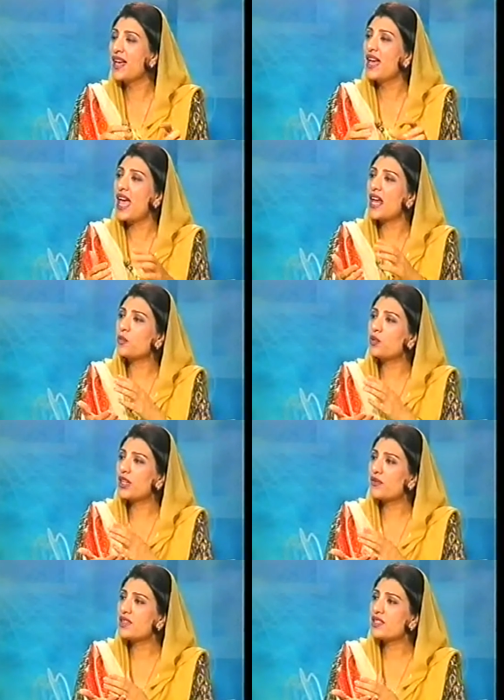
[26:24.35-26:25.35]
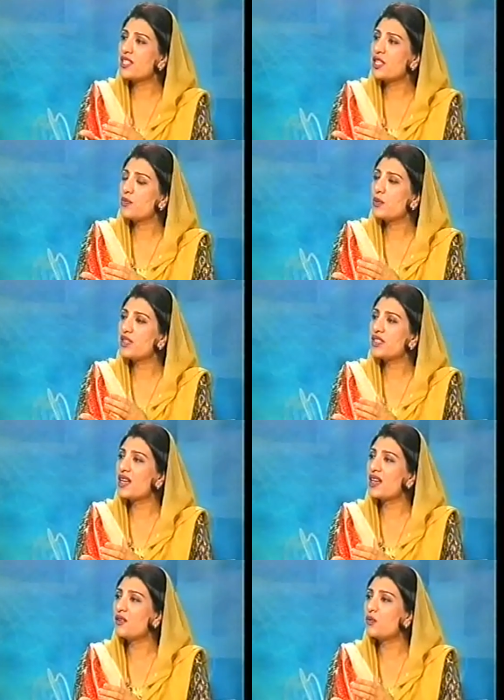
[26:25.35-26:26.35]
And whatever decision will be
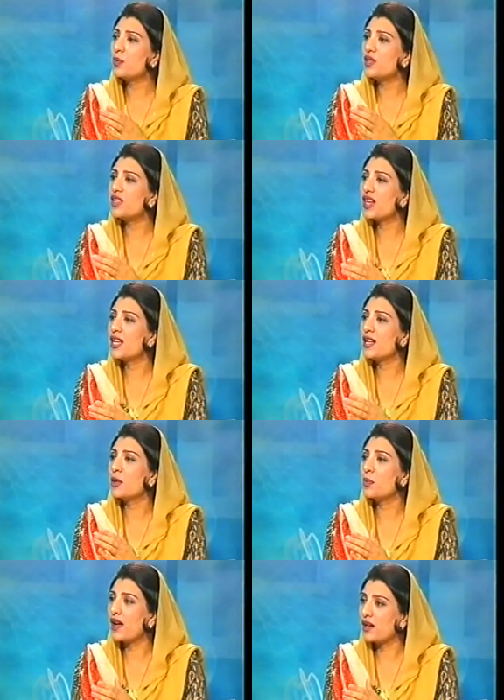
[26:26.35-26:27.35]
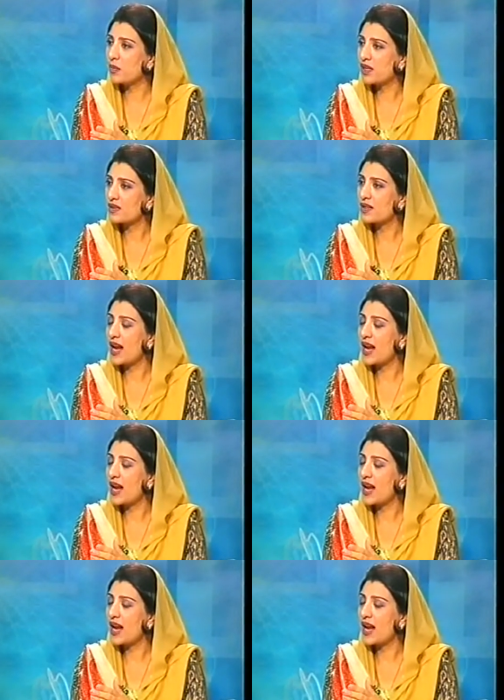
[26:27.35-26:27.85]
taken in the parliament.